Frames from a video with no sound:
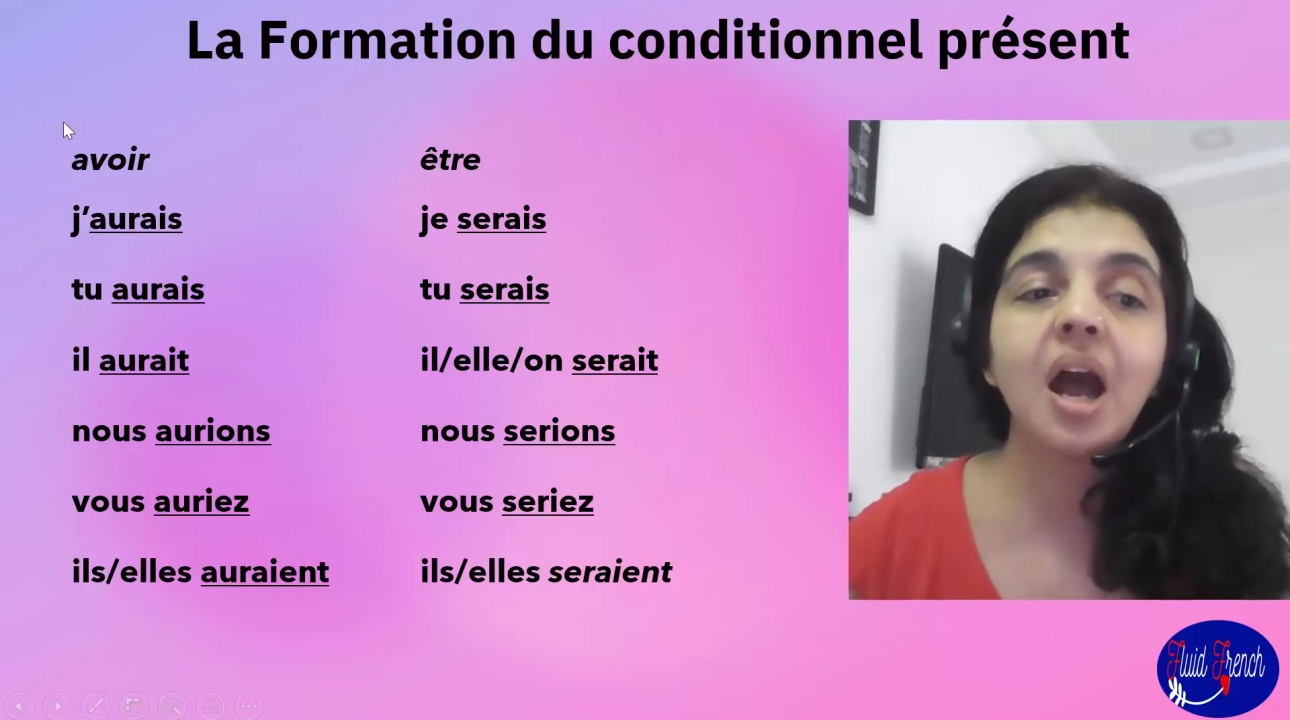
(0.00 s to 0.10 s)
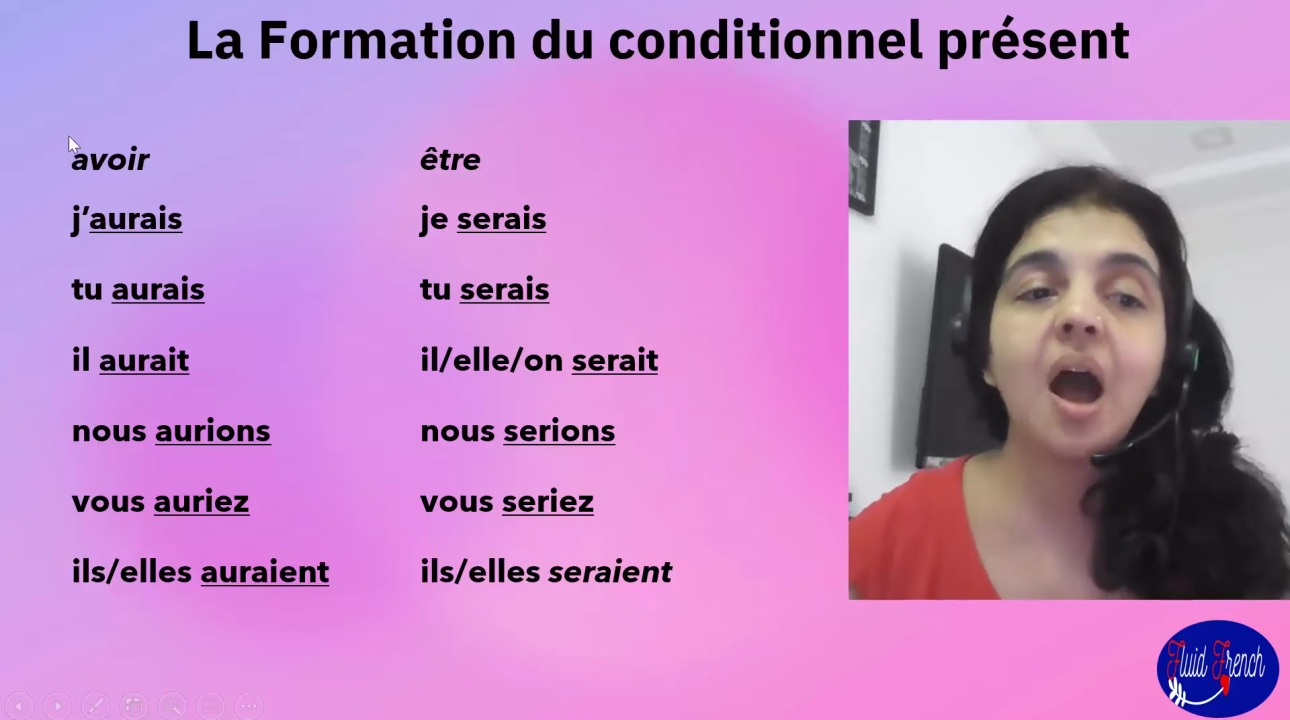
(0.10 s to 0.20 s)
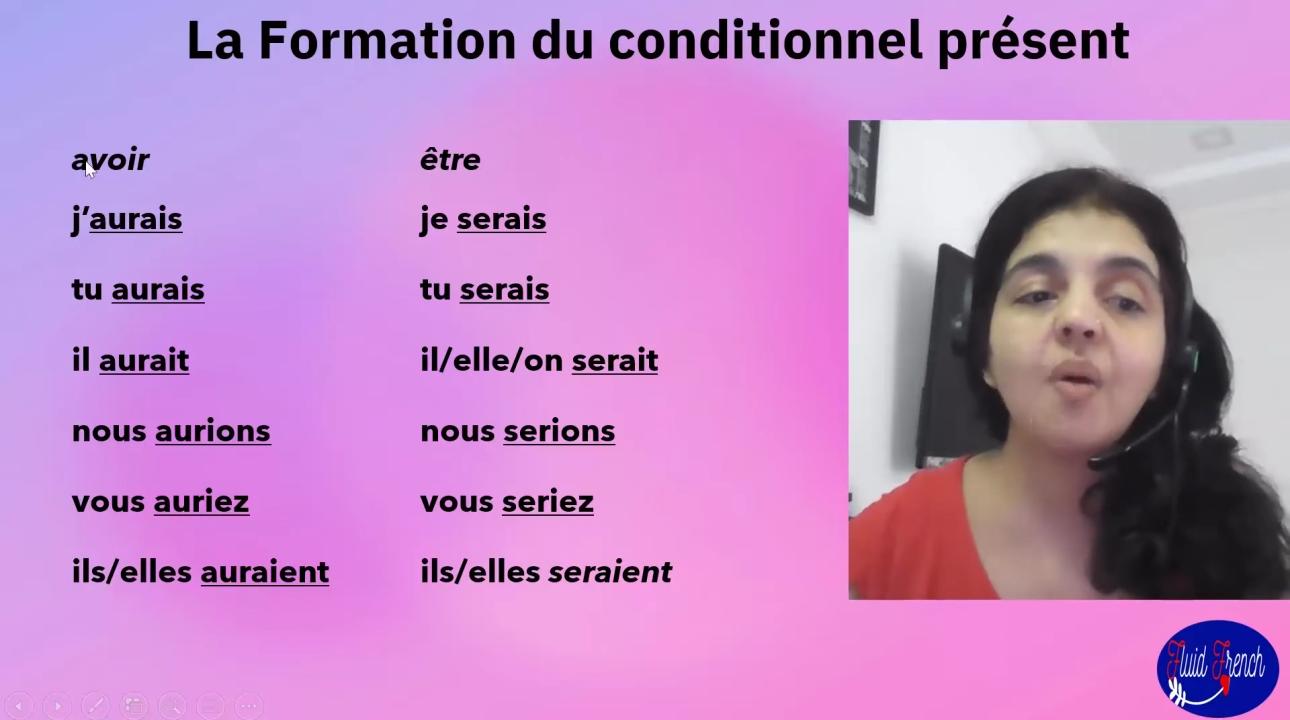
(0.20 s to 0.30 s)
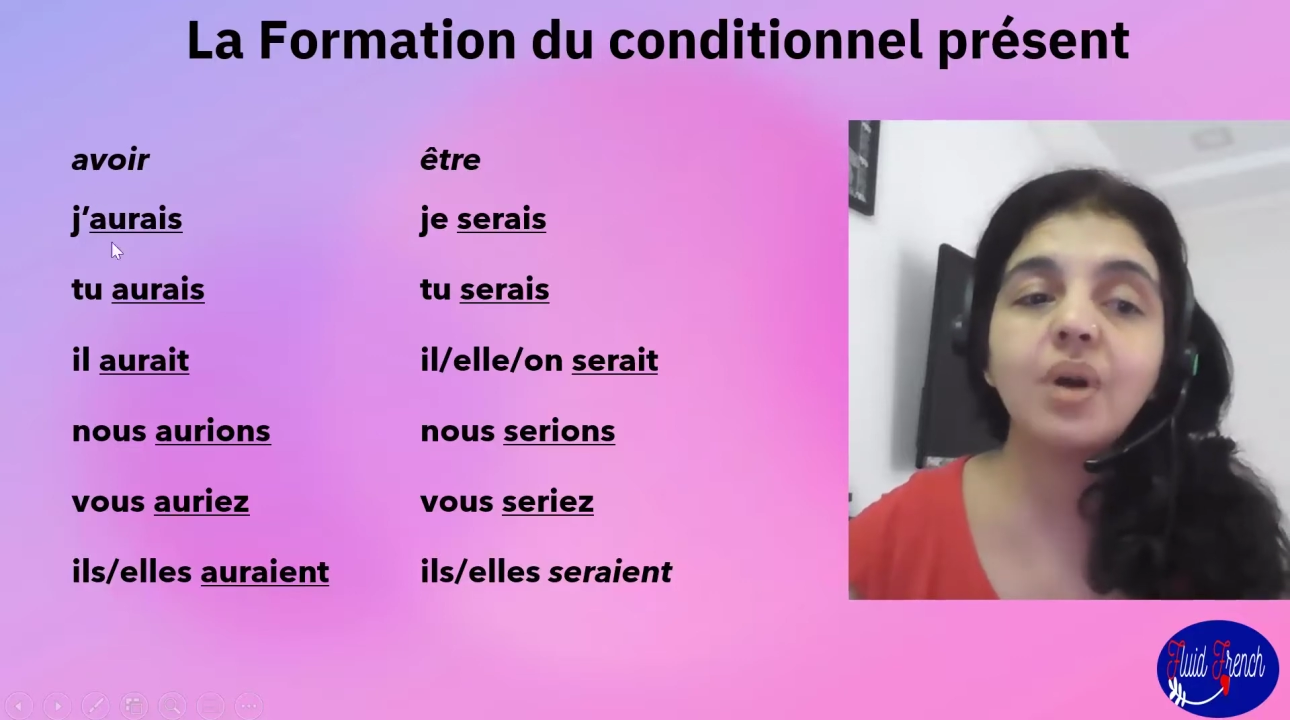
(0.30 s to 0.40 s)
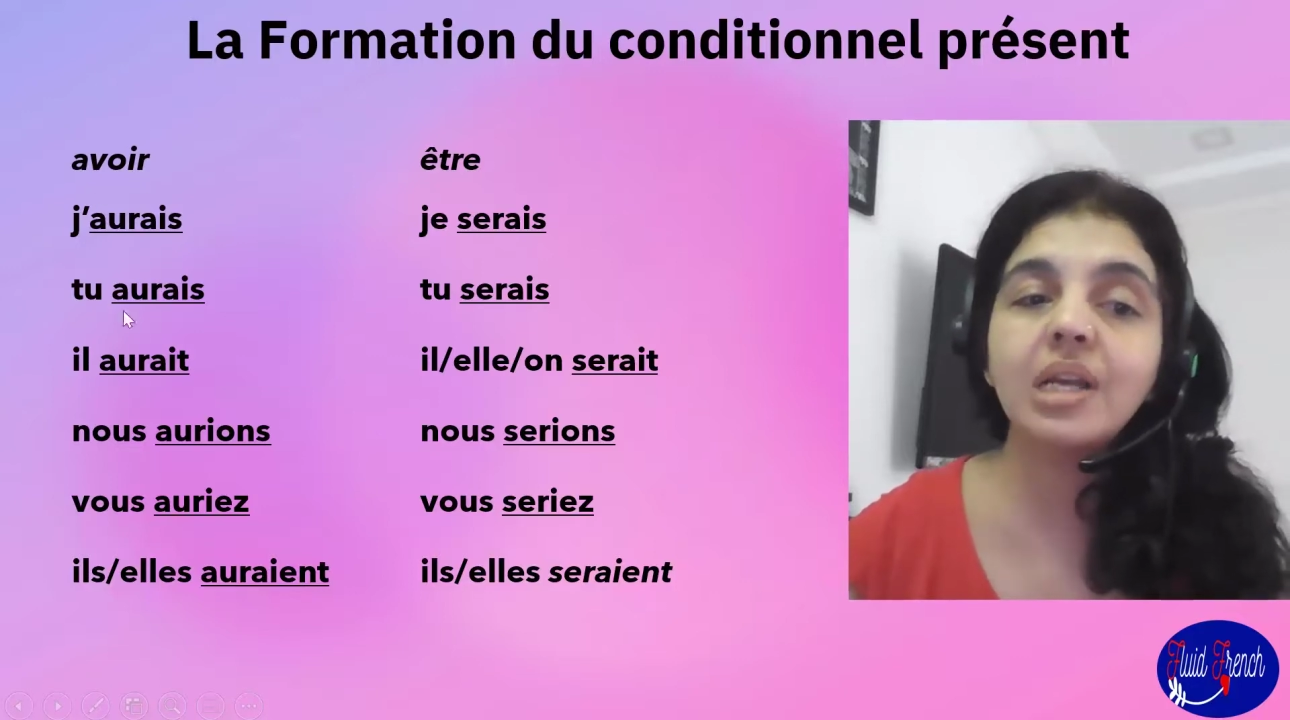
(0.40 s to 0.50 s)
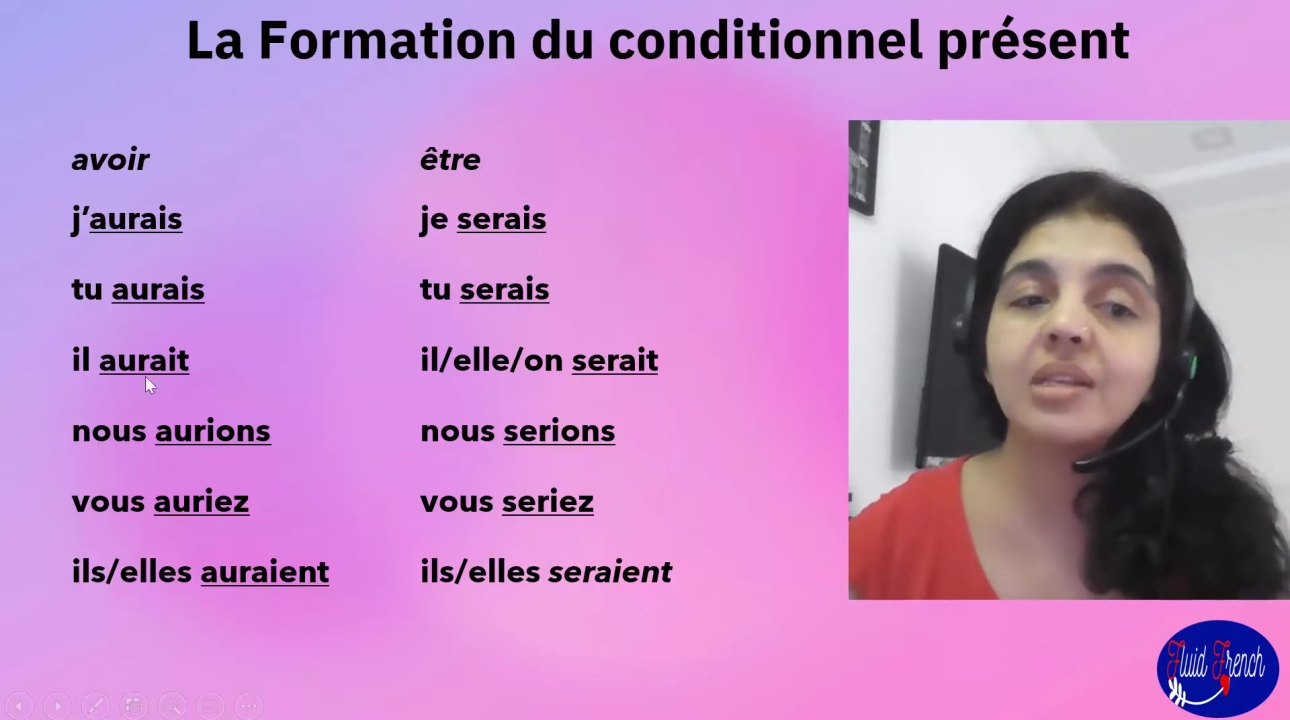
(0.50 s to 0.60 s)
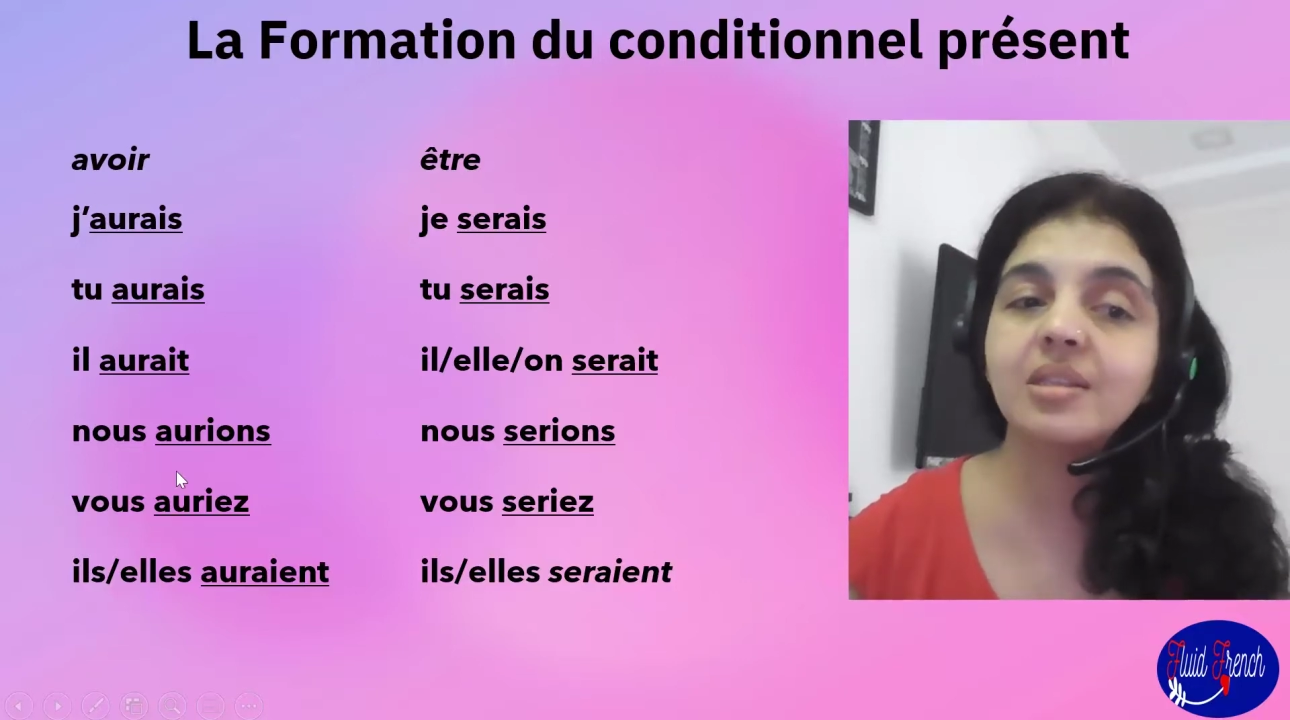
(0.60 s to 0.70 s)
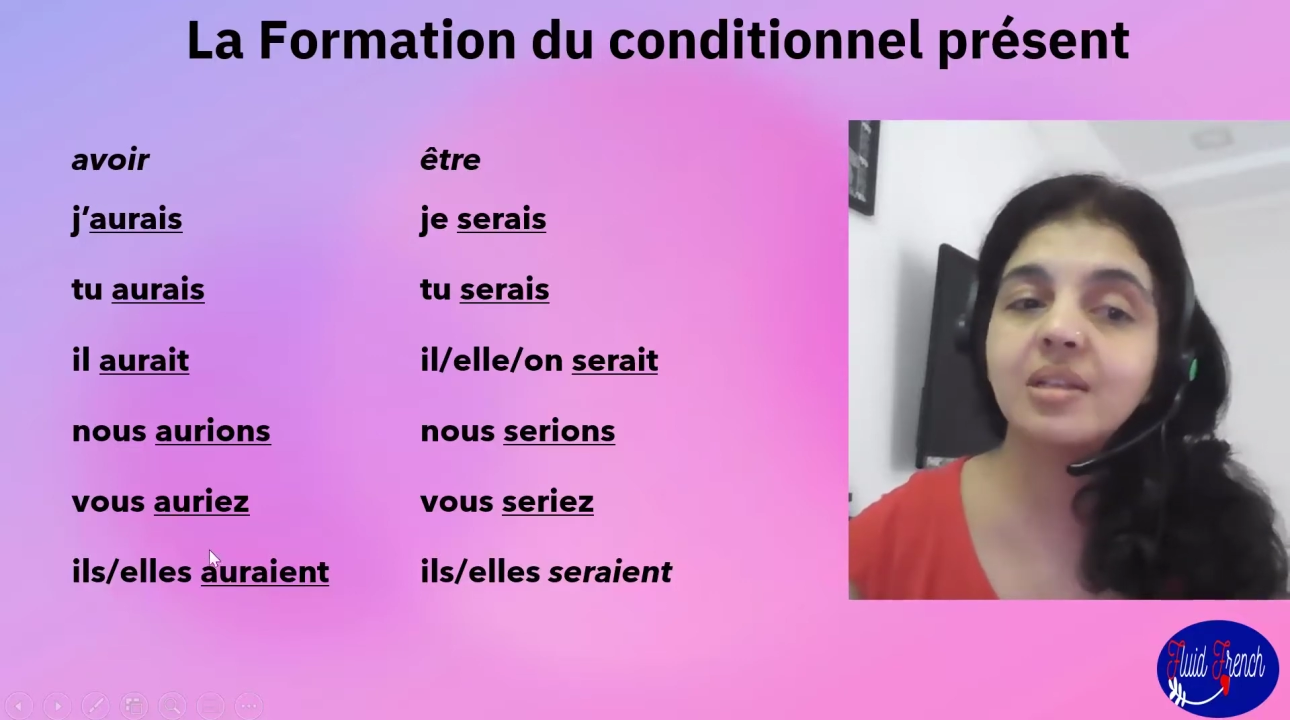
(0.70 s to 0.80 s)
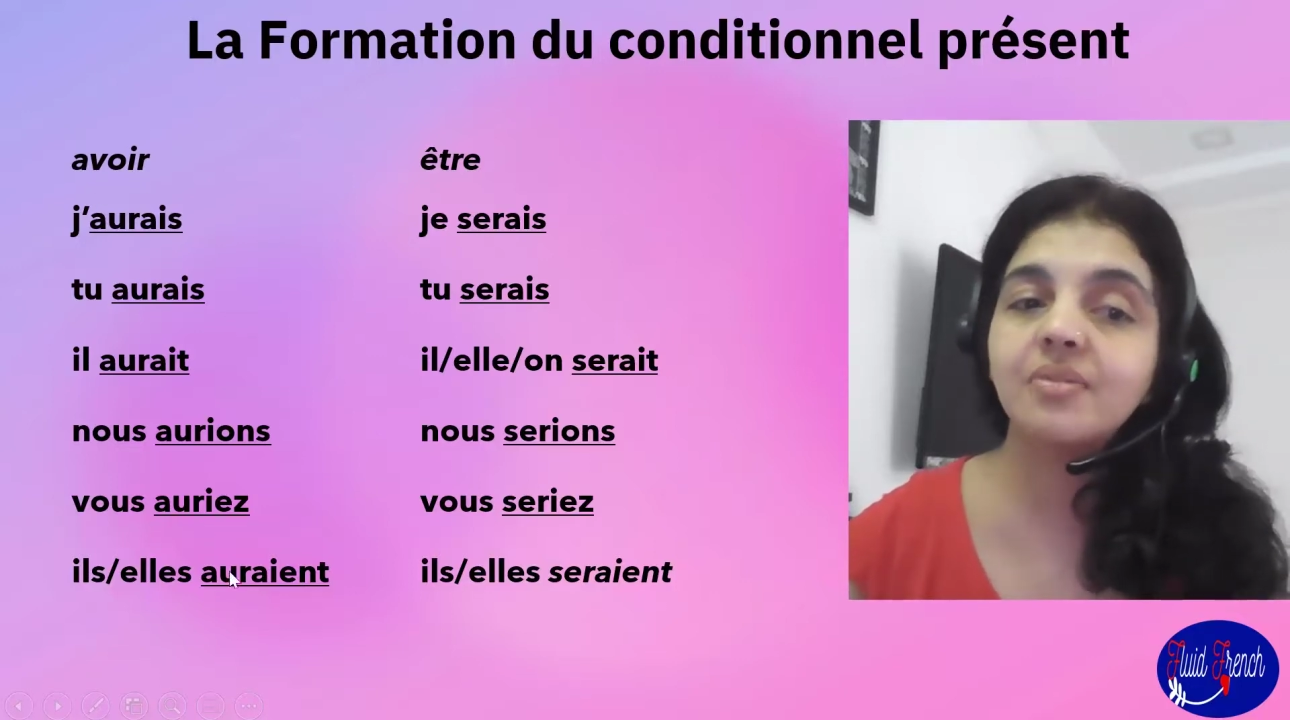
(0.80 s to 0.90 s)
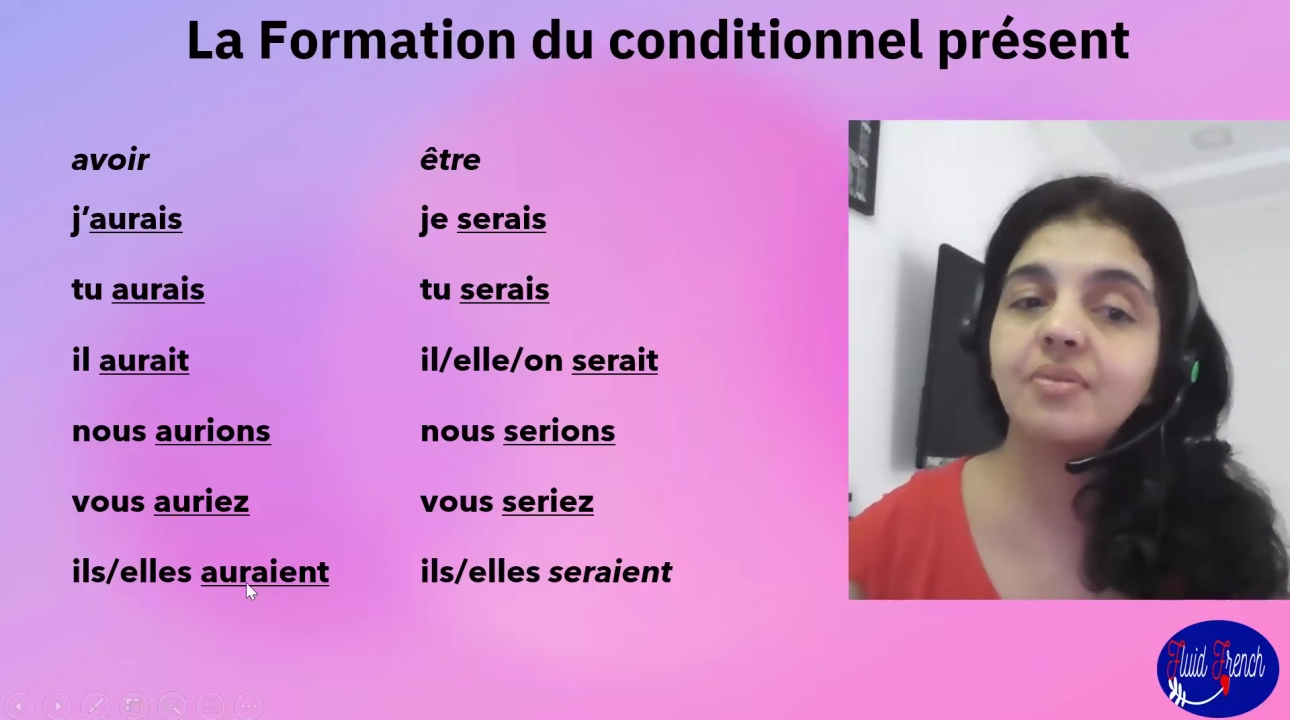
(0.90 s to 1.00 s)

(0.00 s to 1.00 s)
Avoir still